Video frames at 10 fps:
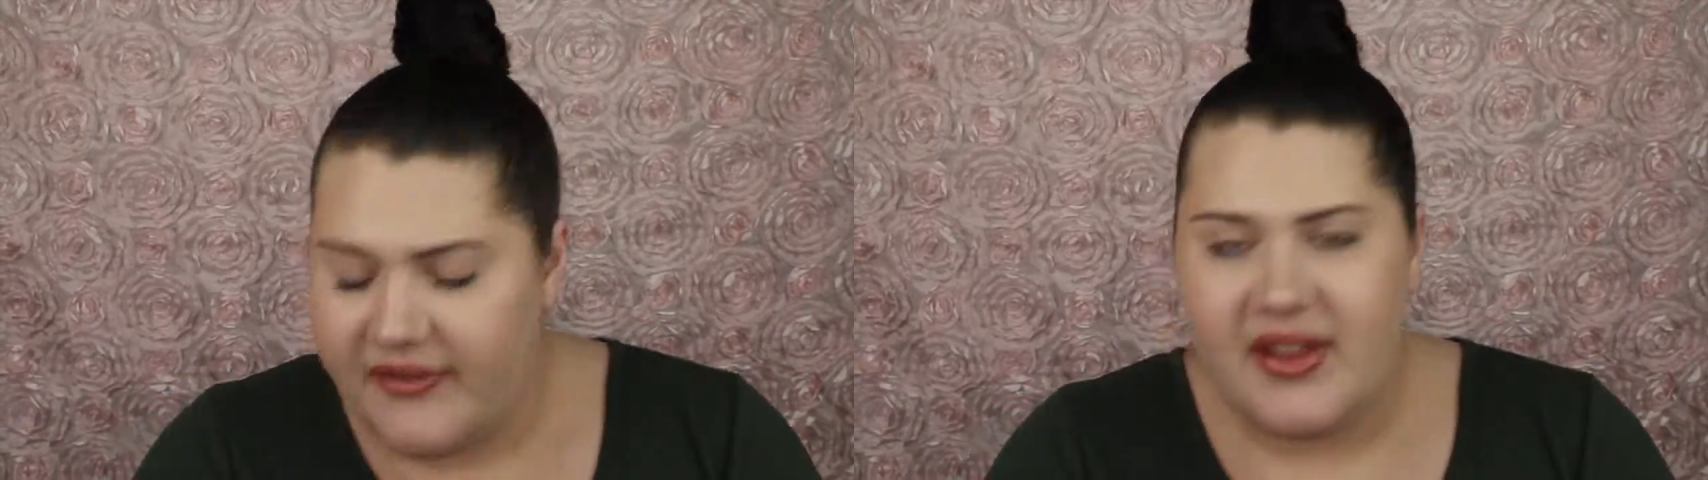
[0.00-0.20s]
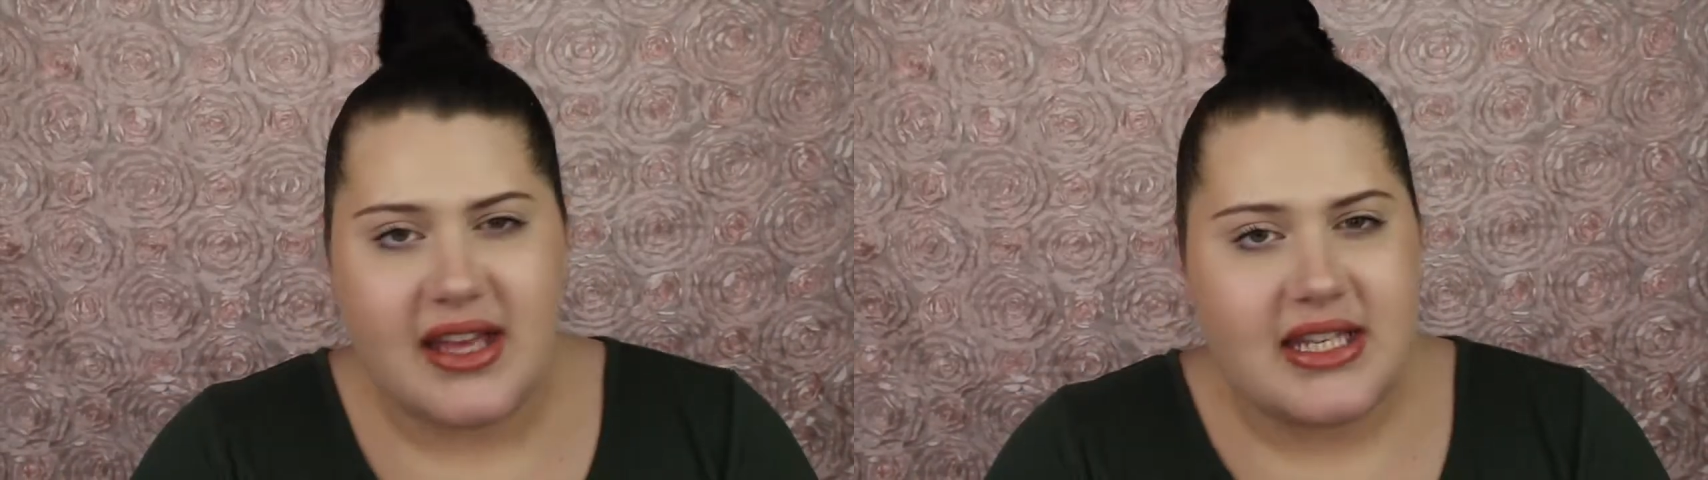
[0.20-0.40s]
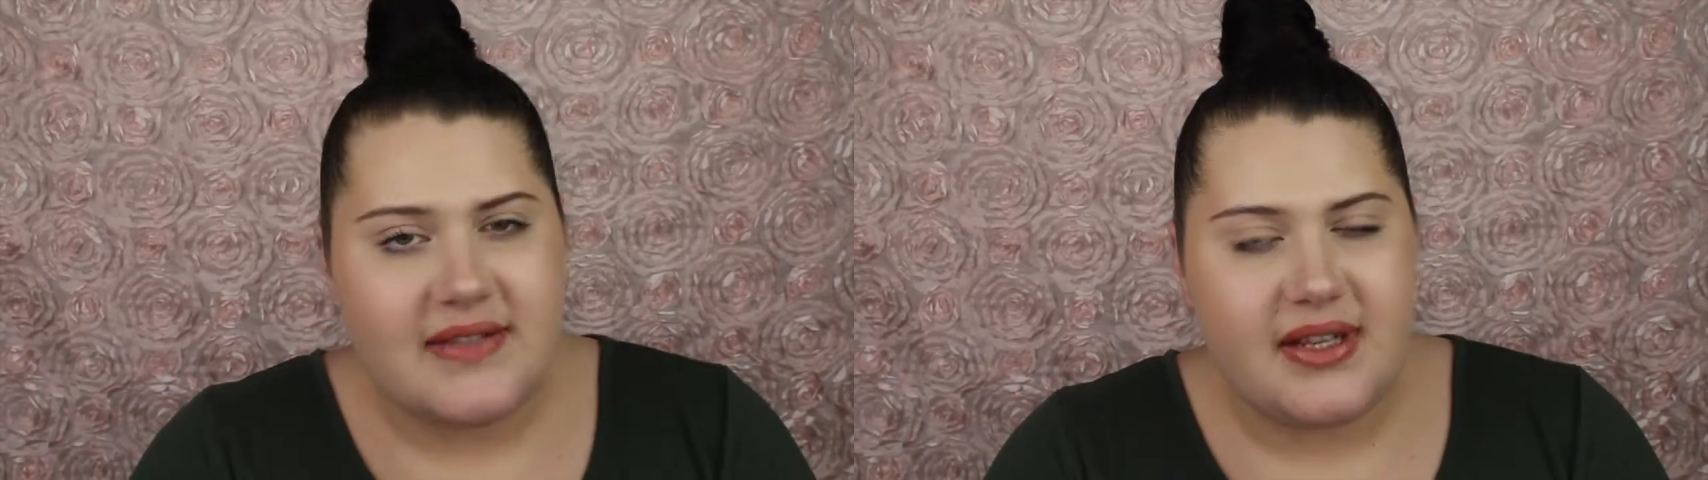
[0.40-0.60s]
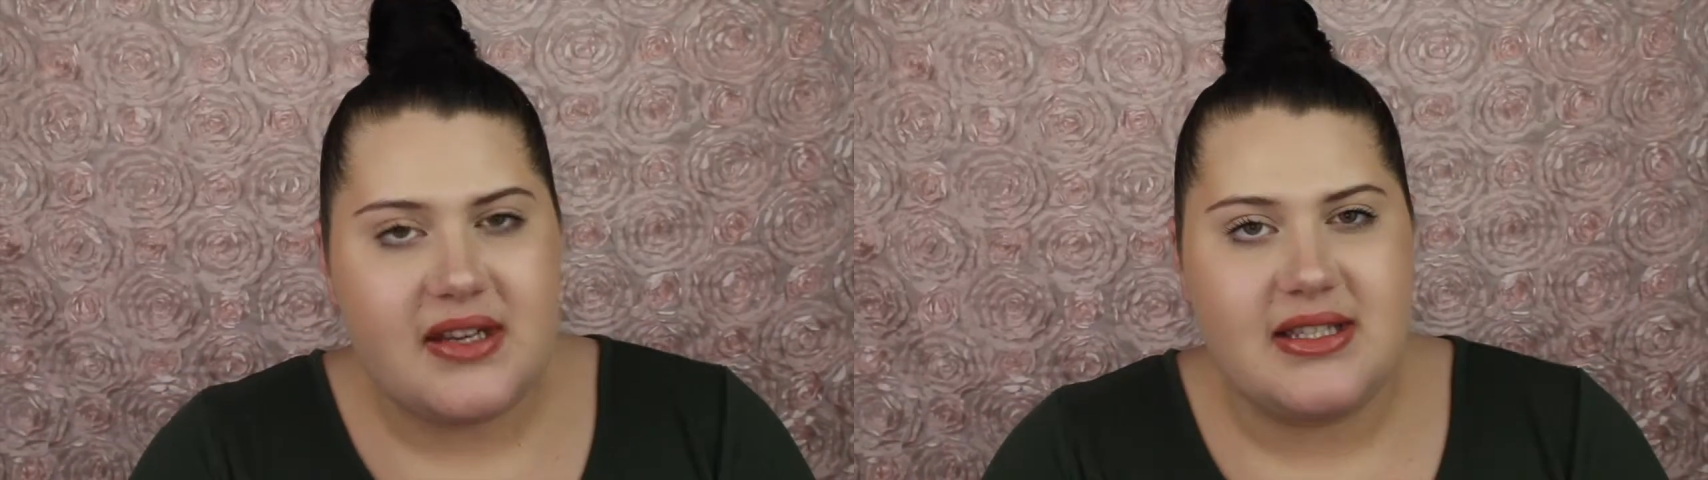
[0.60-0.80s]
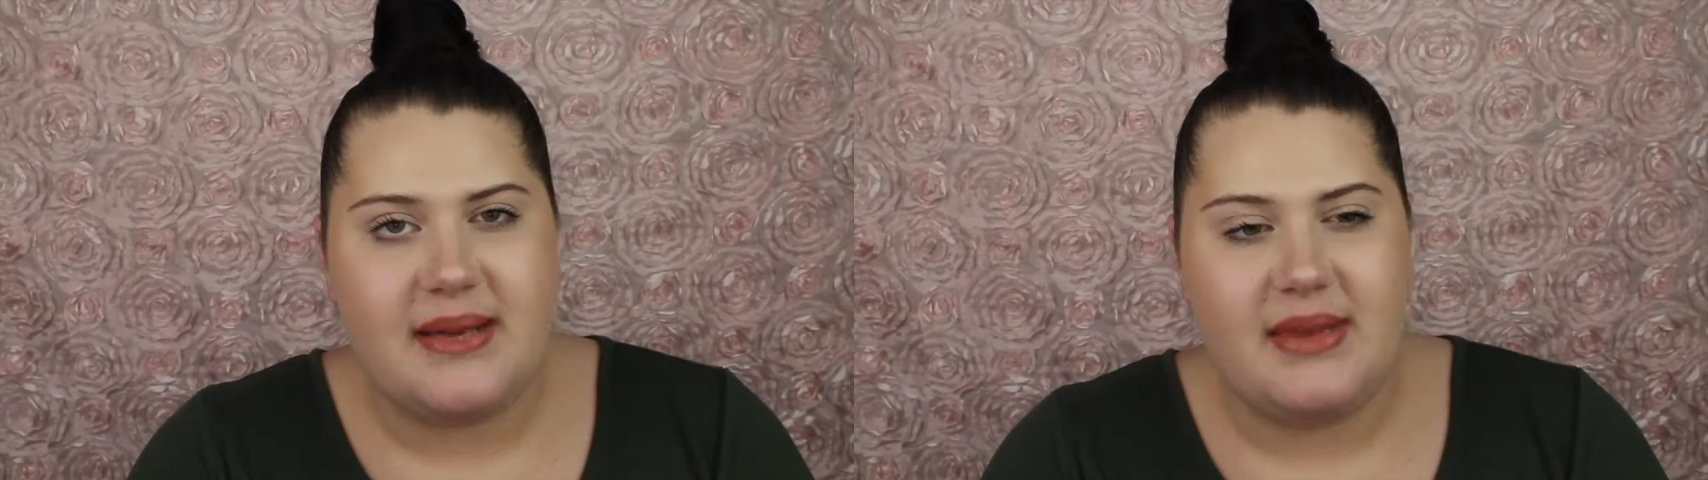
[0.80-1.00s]
If you like these
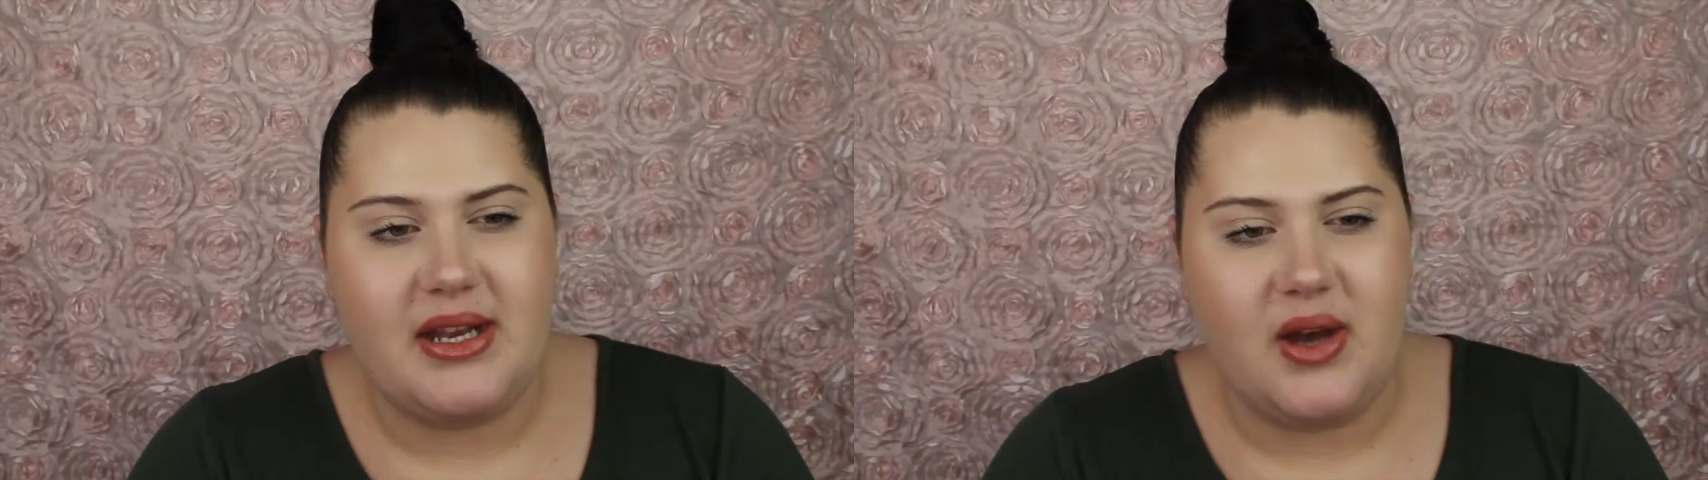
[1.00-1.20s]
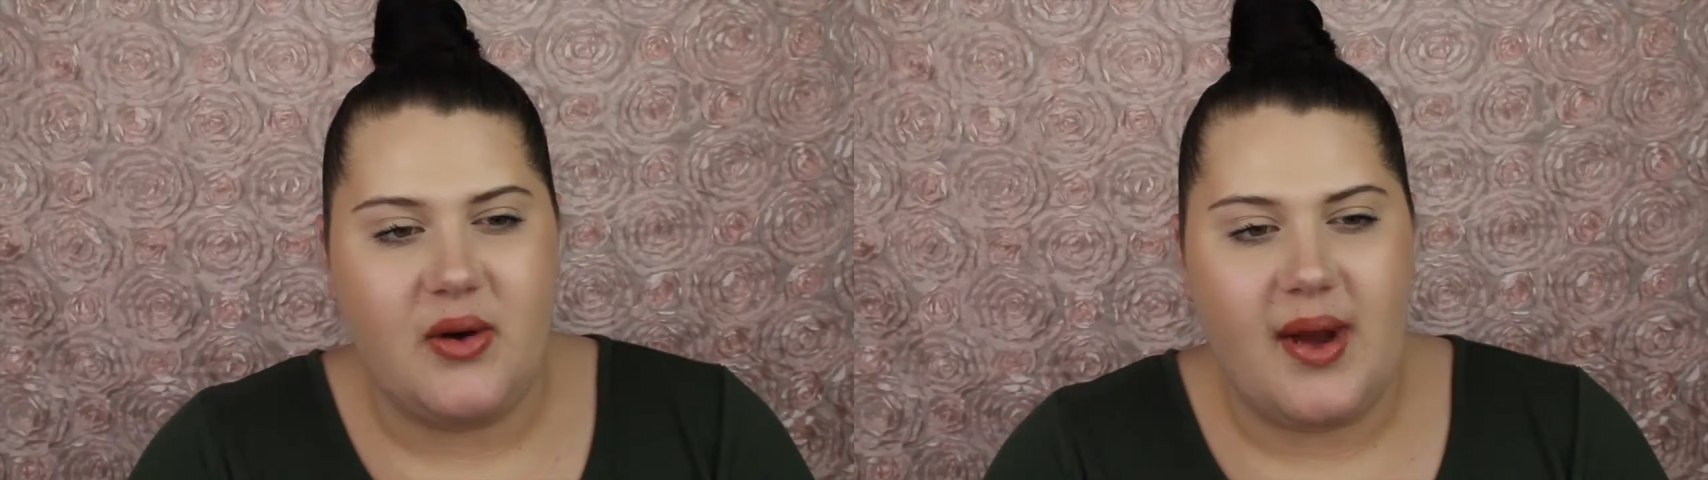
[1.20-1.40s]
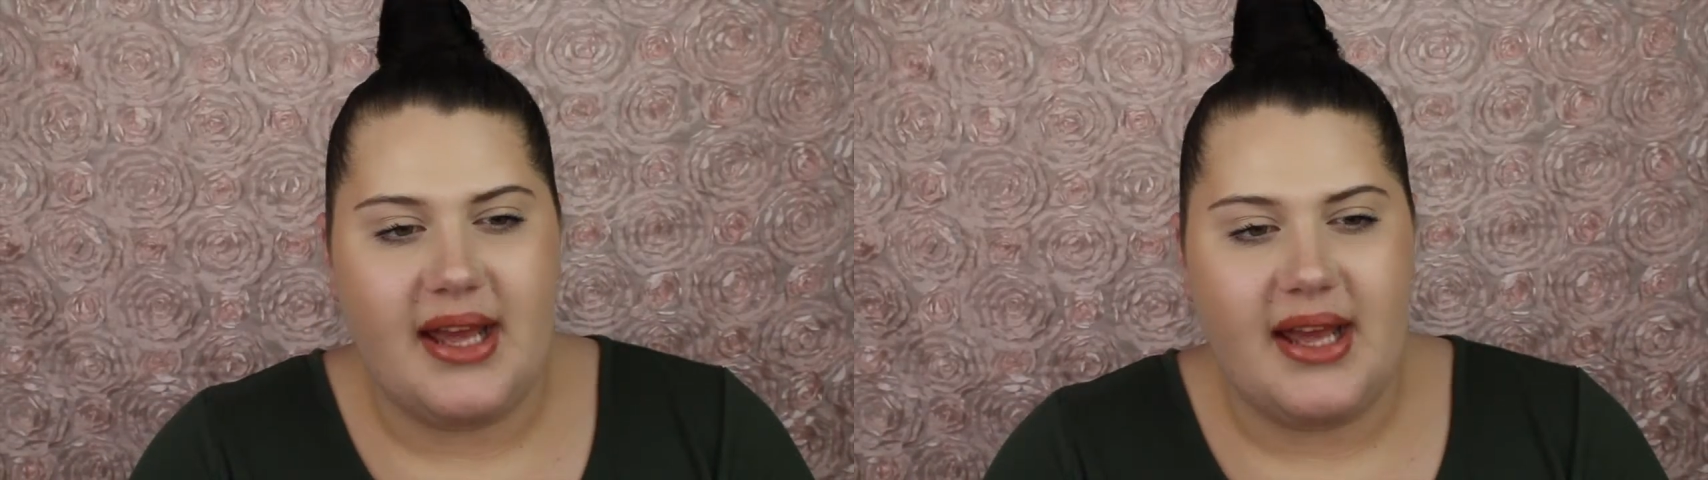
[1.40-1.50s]
videos, let me know.